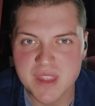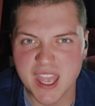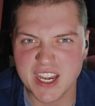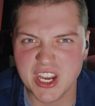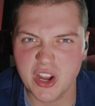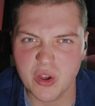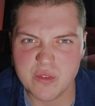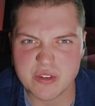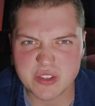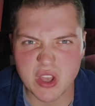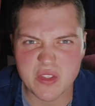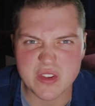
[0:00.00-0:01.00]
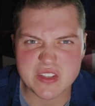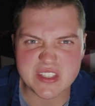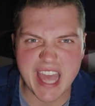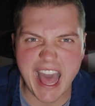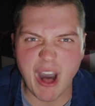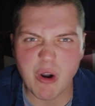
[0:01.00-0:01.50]
And, you know, there's all
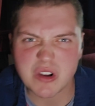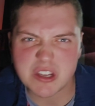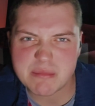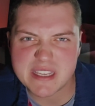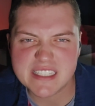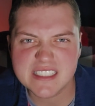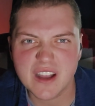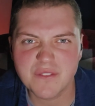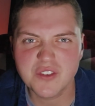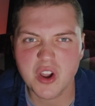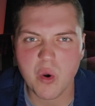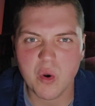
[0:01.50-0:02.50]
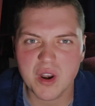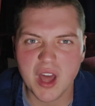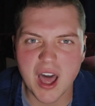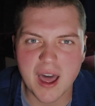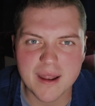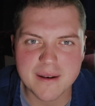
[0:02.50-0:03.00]
this alchemy stuff going
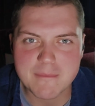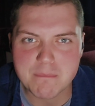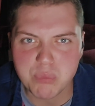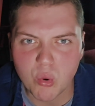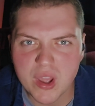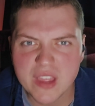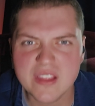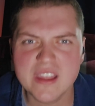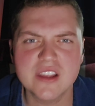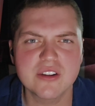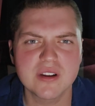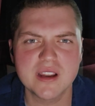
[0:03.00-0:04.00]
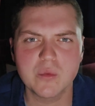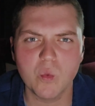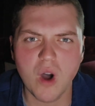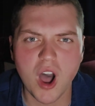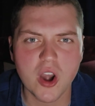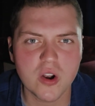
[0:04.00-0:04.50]
on, boiling green
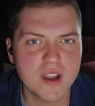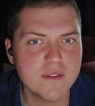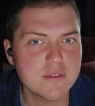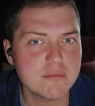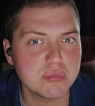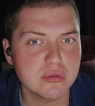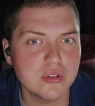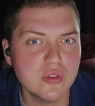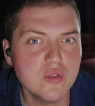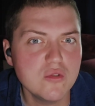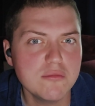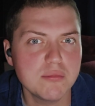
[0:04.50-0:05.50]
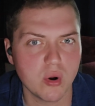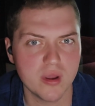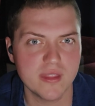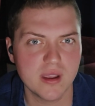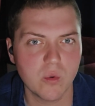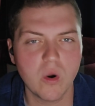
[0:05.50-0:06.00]
water, even blue boiling